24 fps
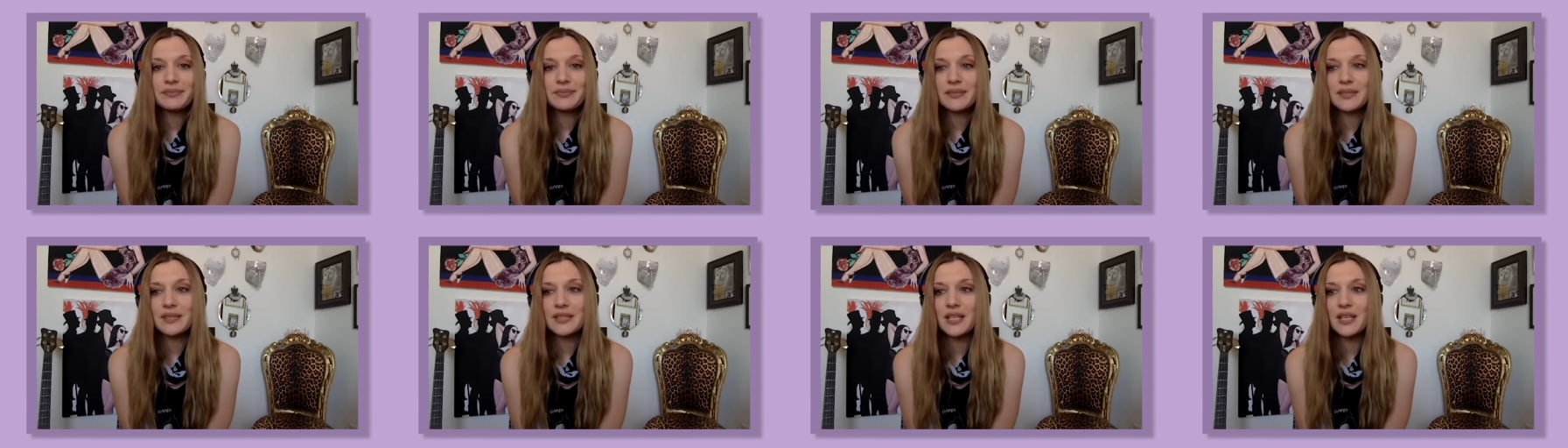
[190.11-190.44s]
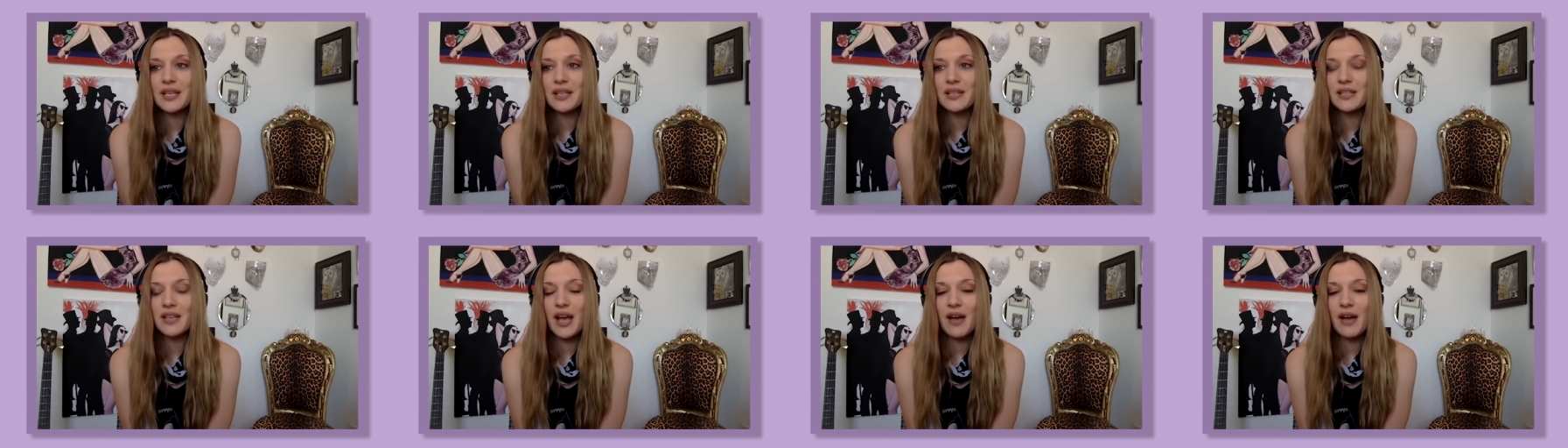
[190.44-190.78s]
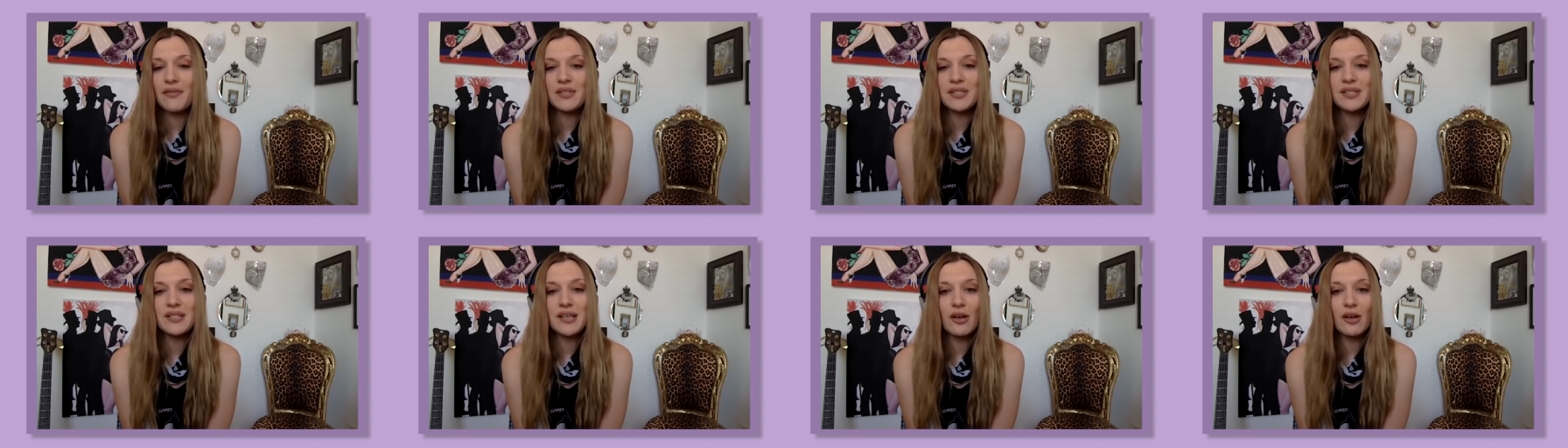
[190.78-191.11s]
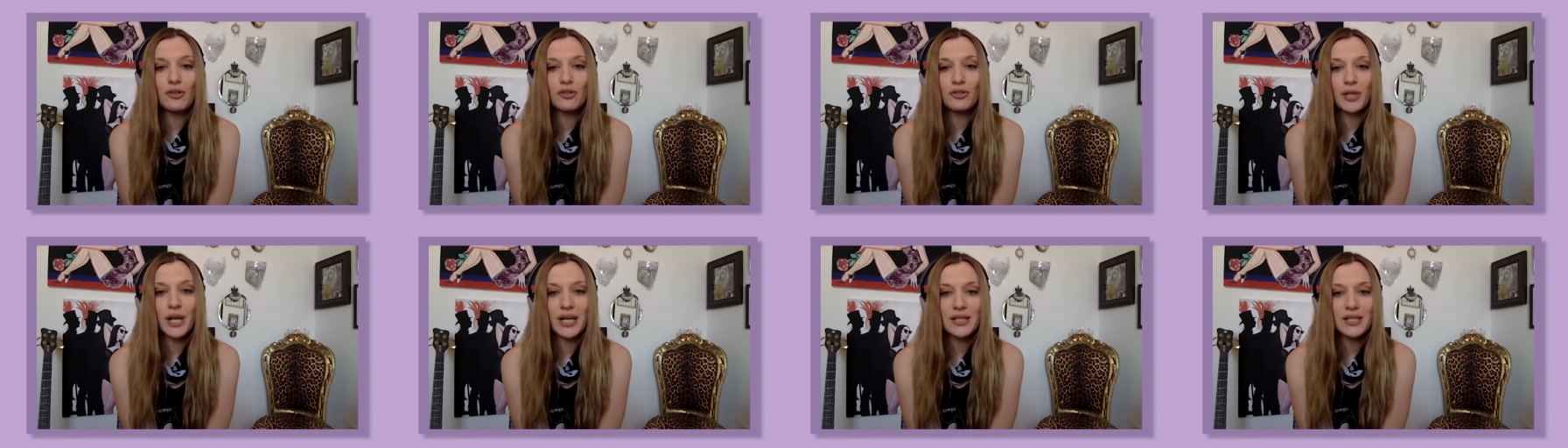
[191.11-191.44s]
to, to have a
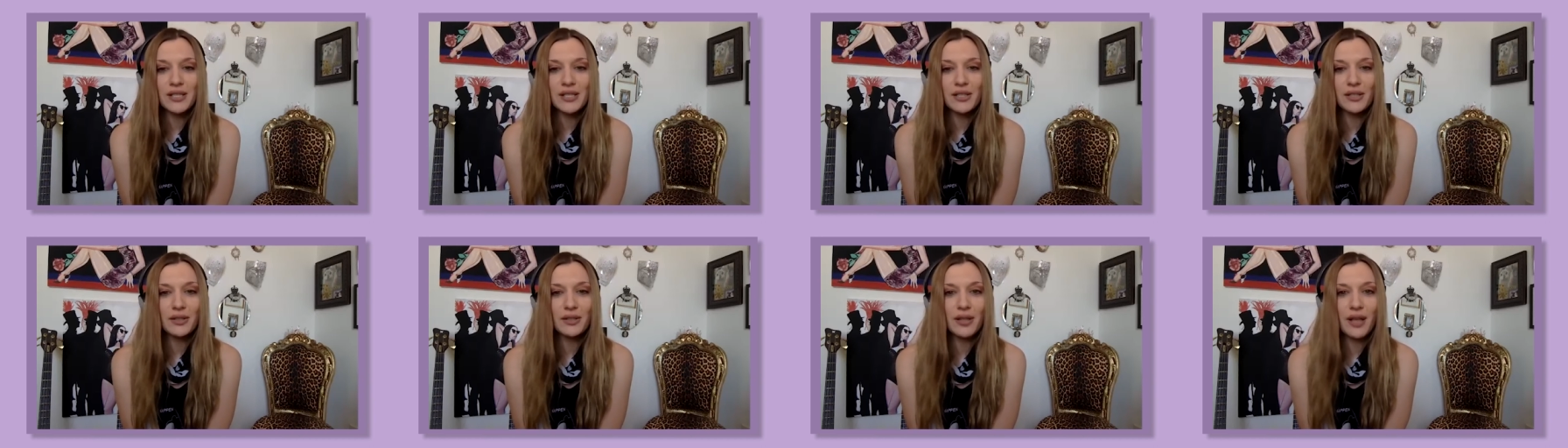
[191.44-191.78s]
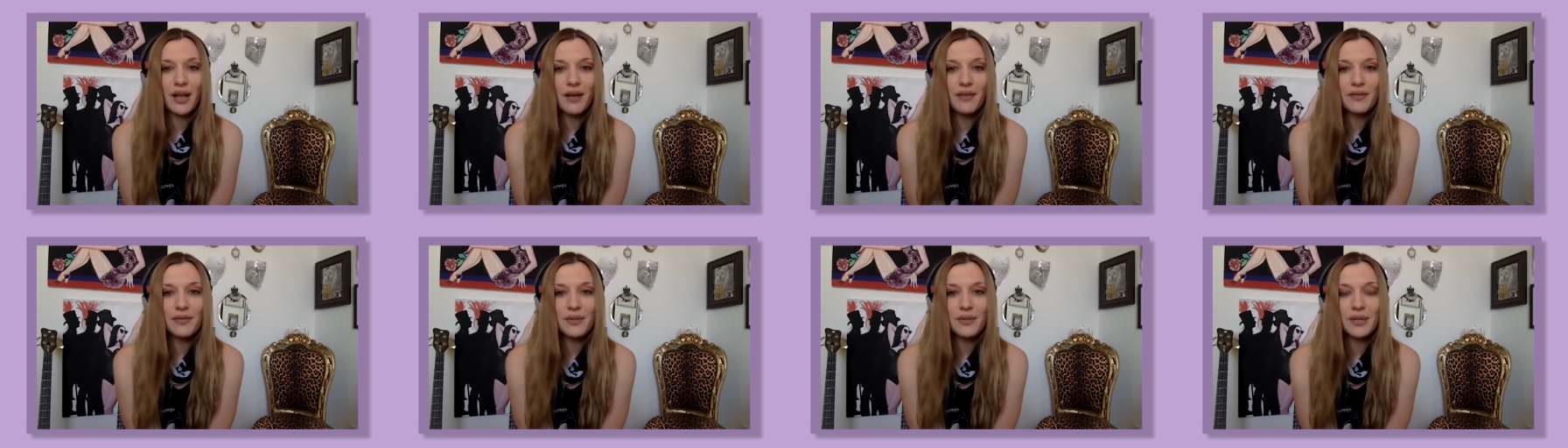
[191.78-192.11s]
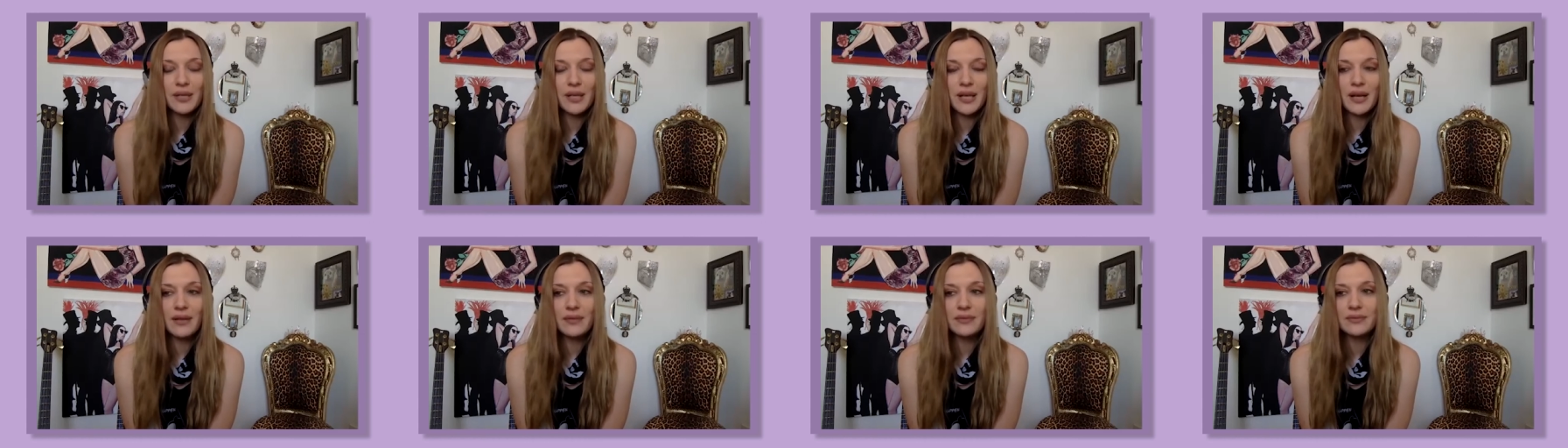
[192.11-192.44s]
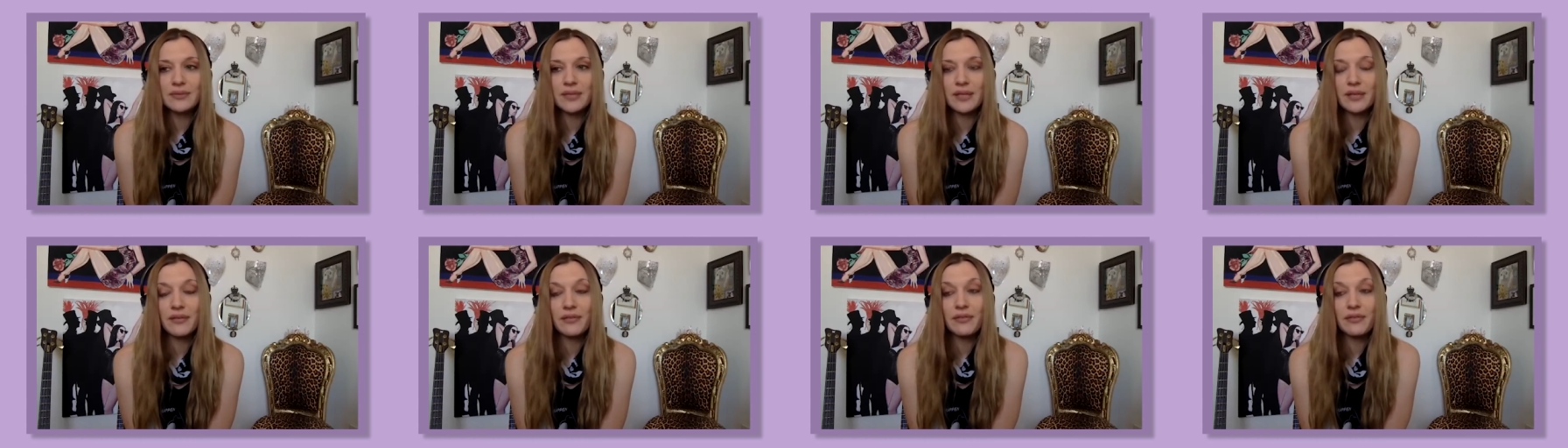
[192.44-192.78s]
soundtrack to their lives right now.
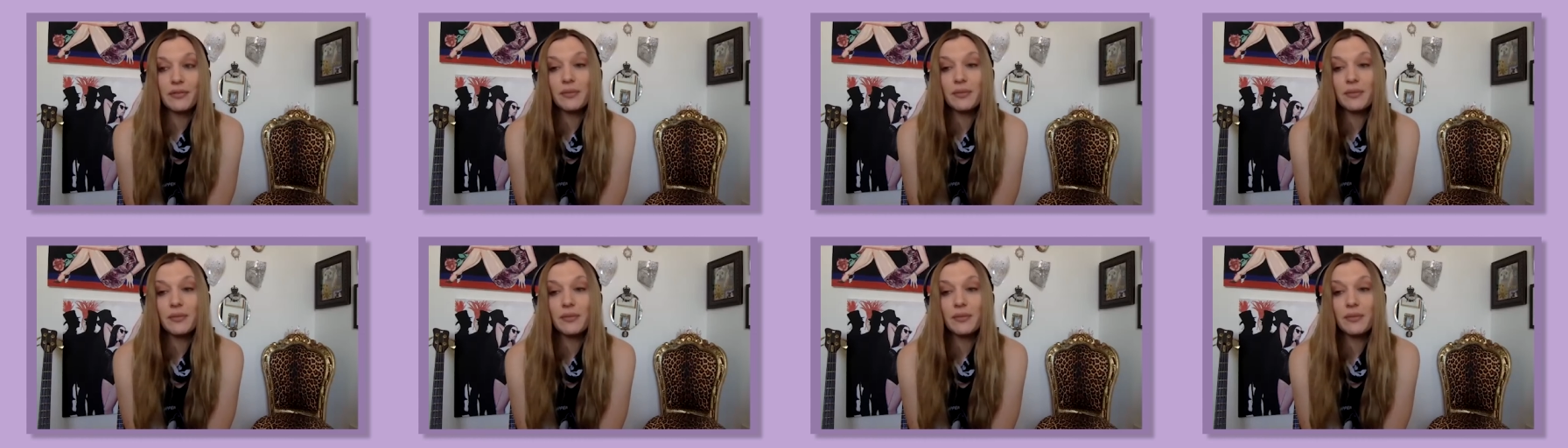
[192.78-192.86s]
And for